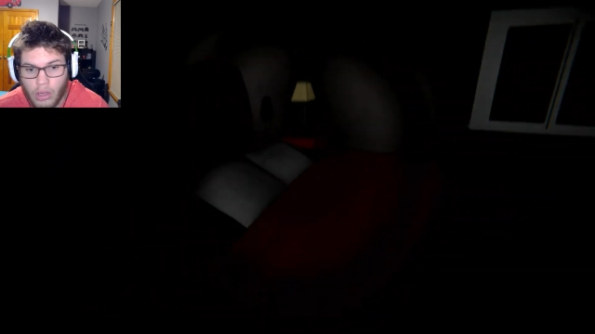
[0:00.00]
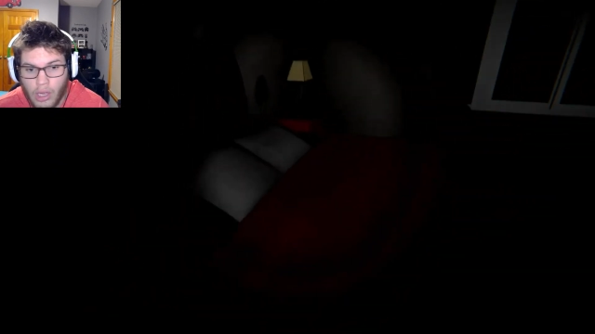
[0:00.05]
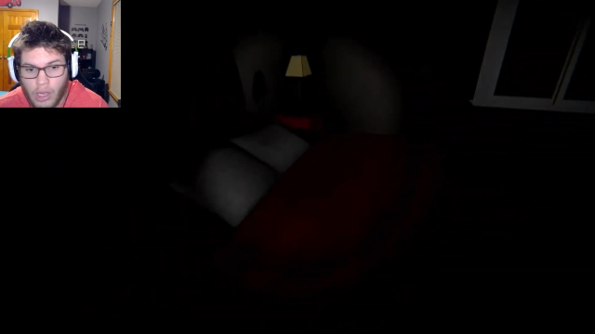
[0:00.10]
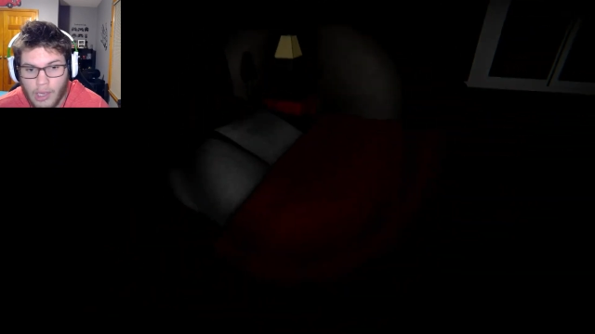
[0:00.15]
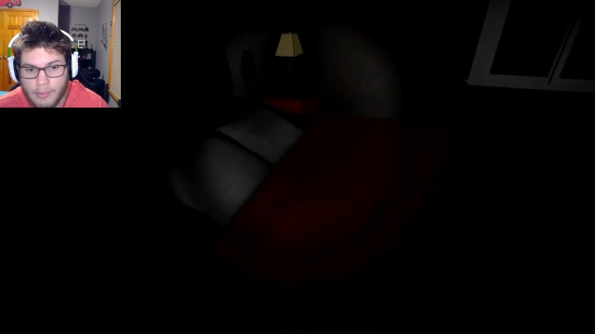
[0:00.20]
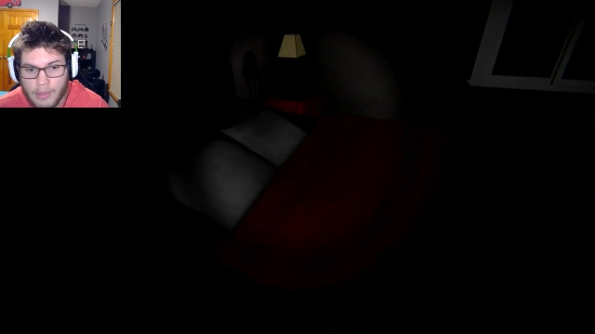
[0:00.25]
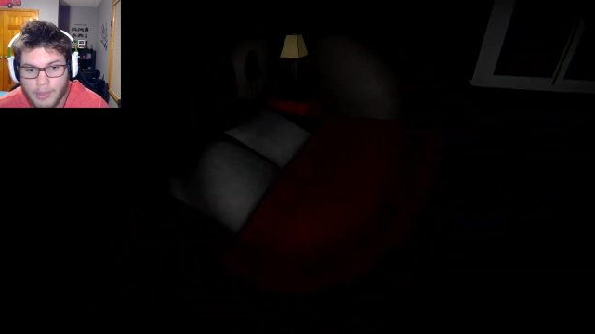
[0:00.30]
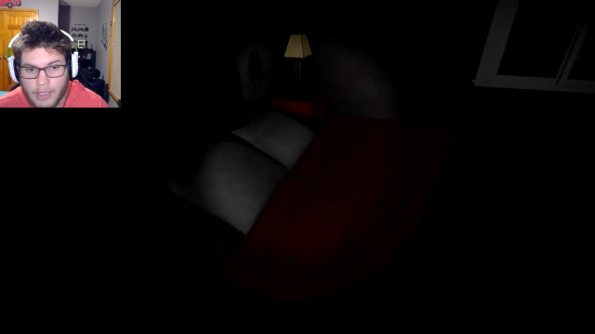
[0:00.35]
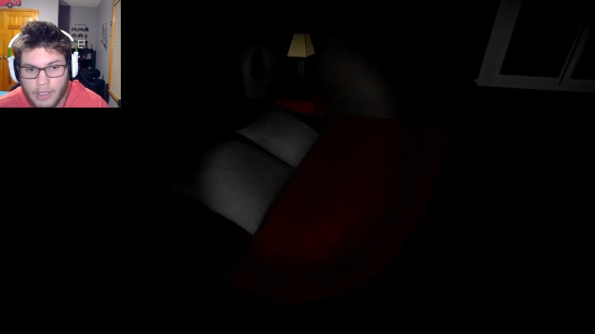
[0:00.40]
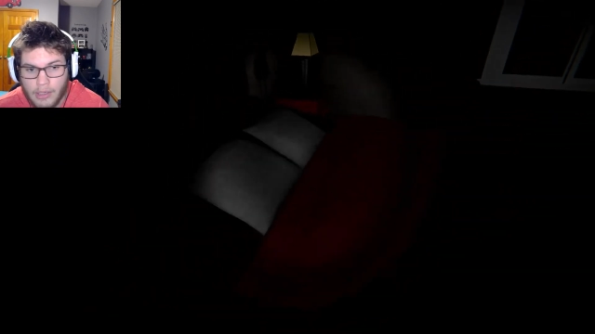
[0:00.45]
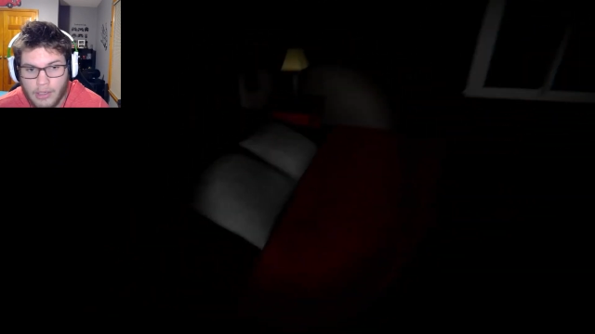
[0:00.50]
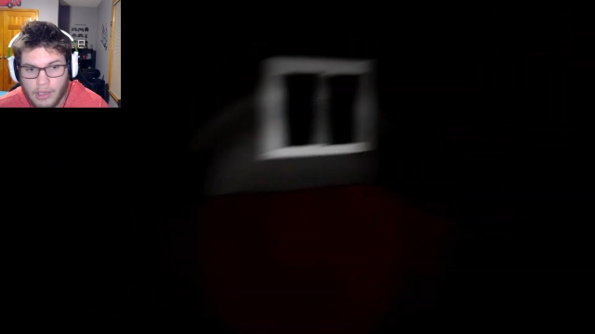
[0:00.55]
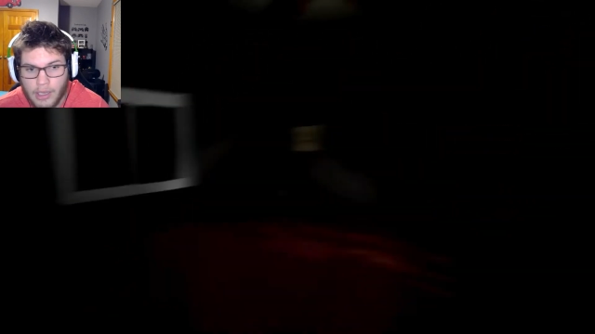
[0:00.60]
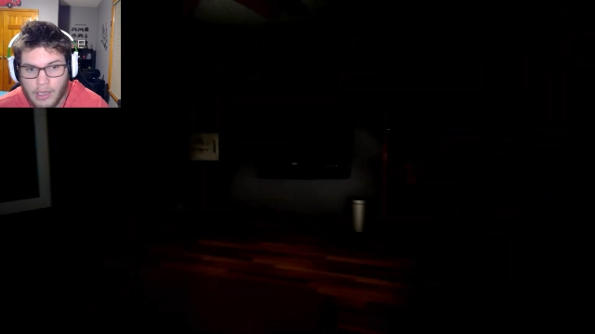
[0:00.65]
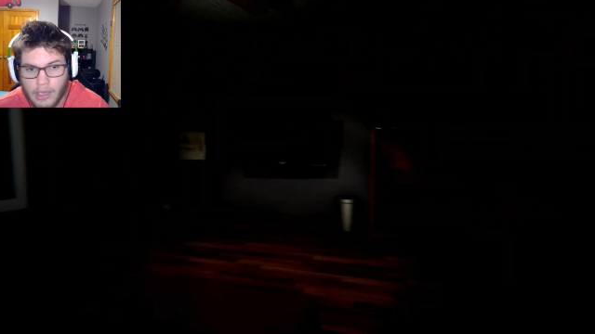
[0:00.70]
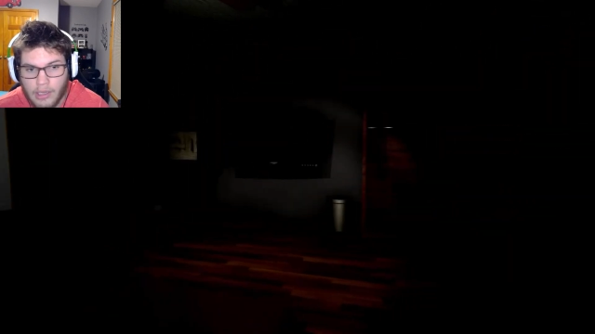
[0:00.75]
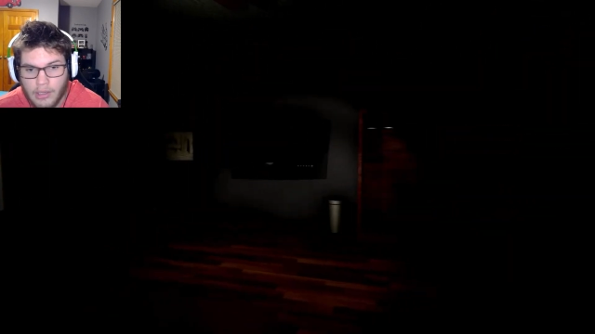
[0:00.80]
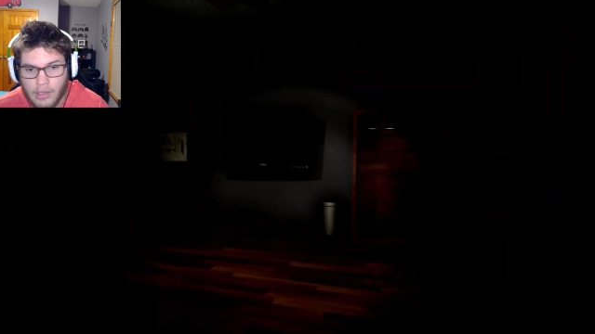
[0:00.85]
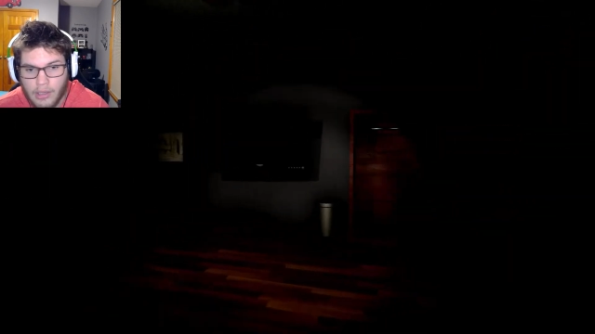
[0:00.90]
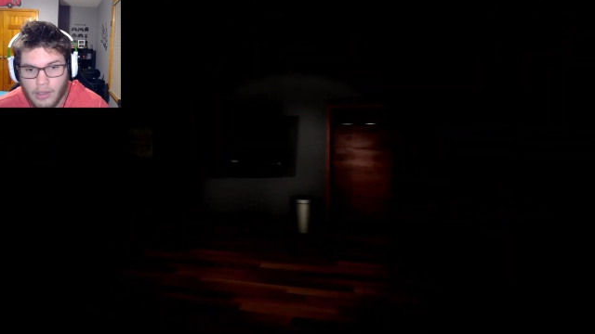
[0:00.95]
I mean,
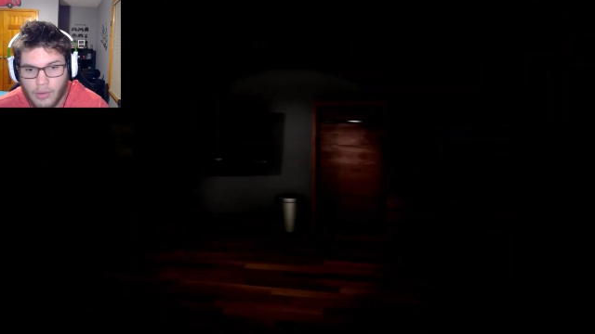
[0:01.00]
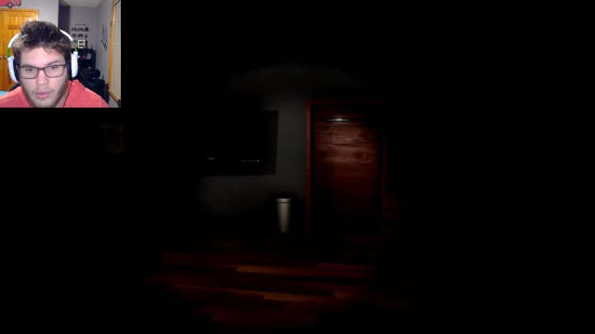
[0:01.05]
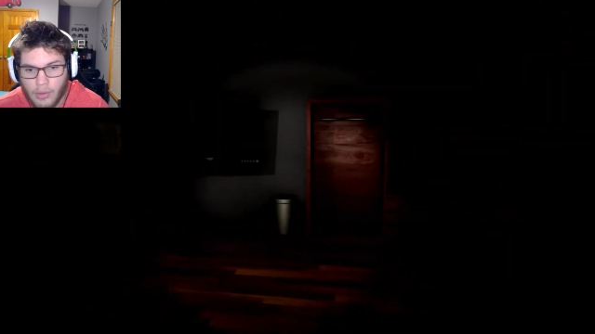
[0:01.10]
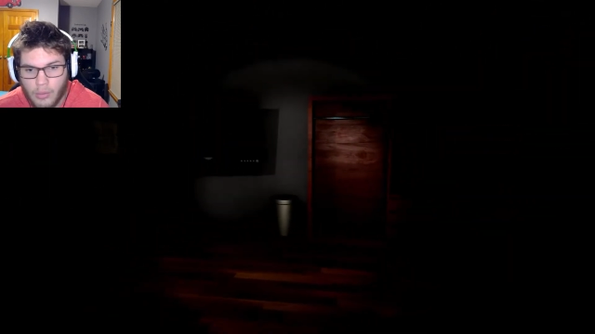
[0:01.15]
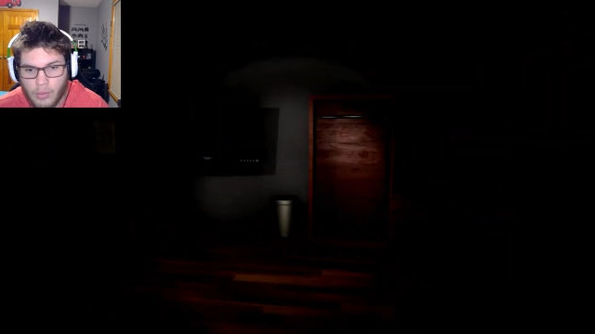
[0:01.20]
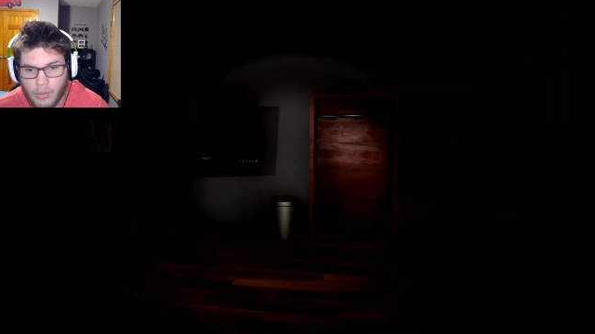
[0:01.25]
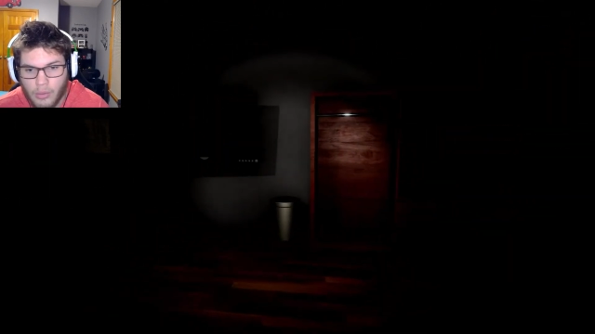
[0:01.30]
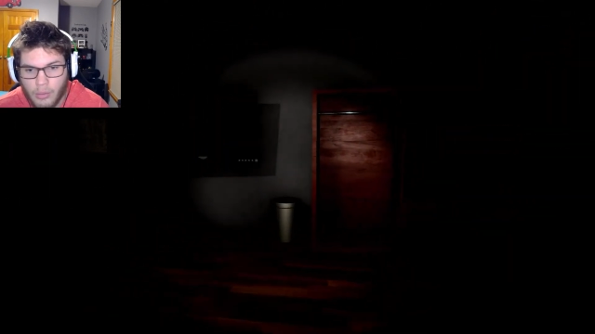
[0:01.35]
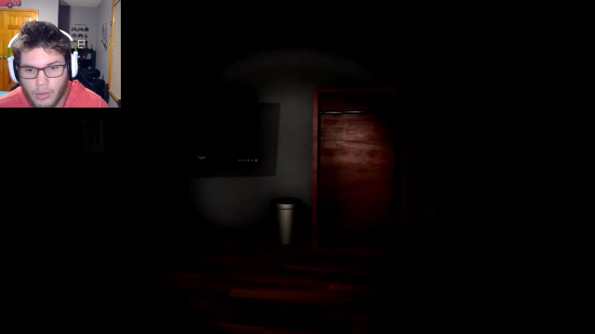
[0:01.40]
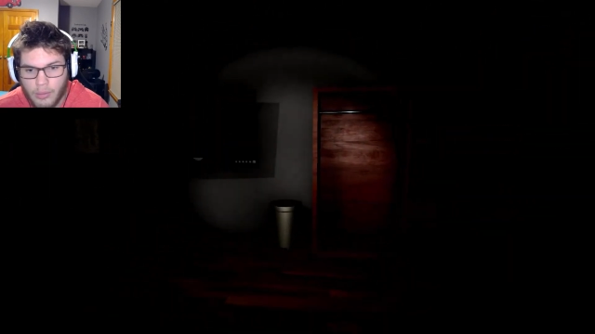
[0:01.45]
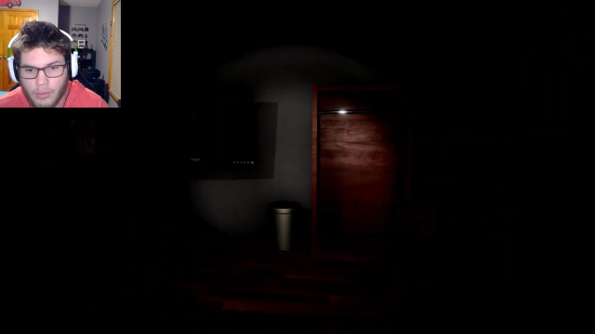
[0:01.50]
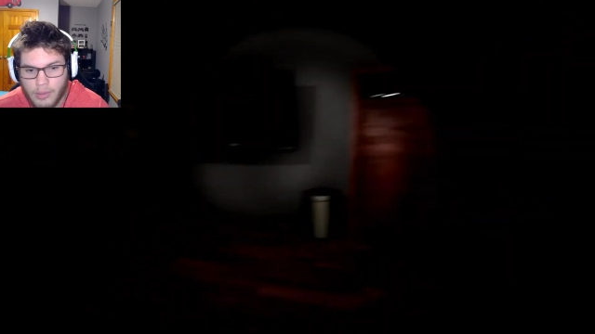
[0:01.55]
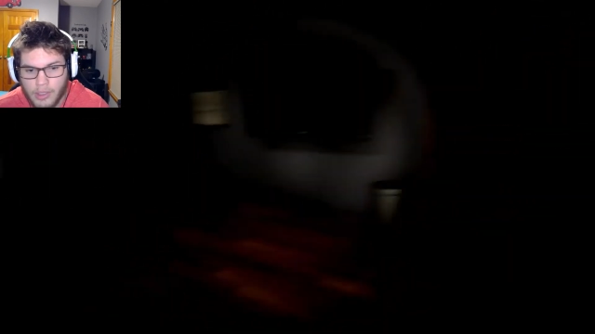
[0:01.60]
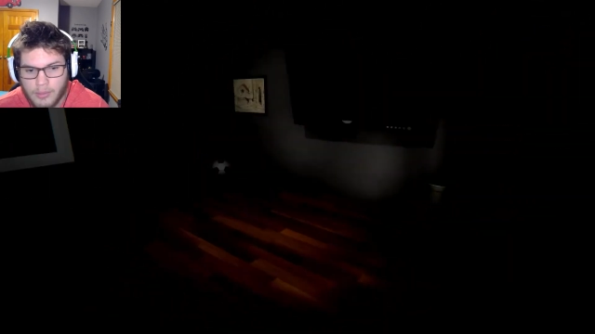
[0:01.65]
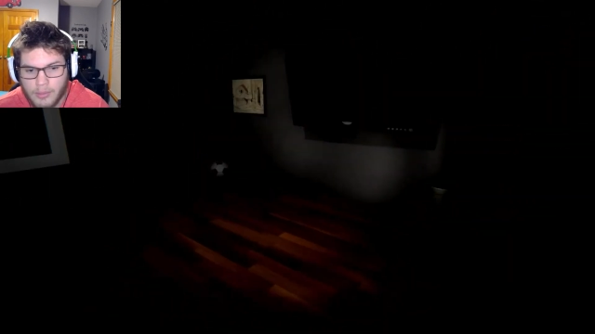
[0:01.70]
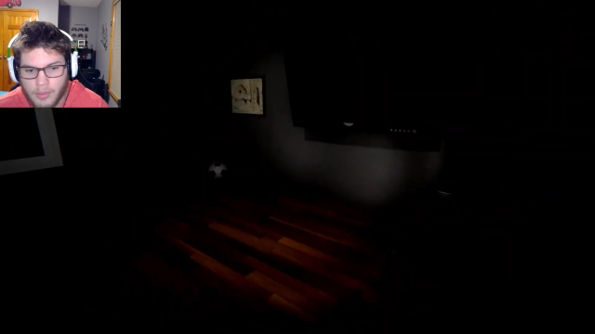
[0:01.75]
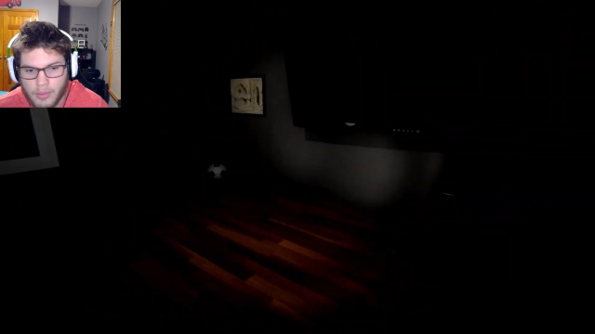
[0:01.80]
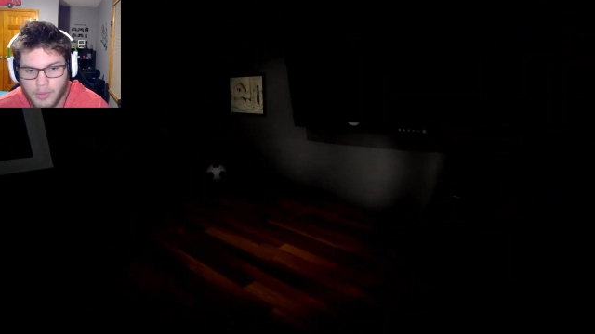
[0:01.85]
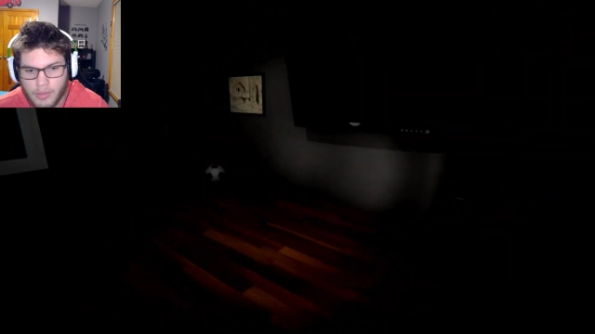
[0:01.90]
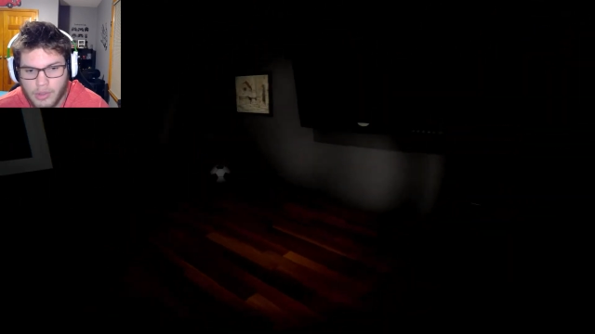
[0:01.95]
I, what am I
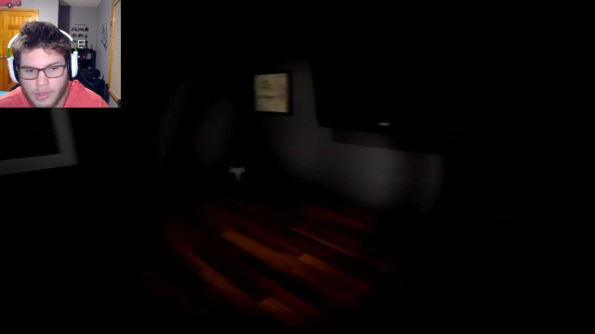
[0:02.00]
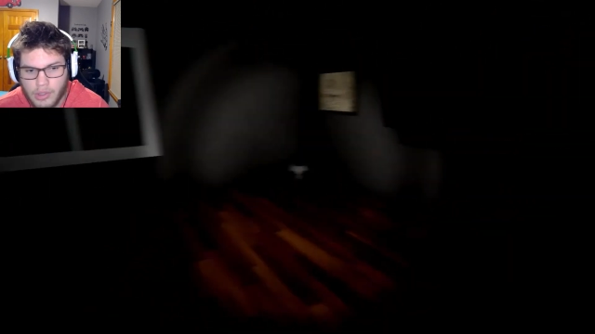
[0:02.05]
supposed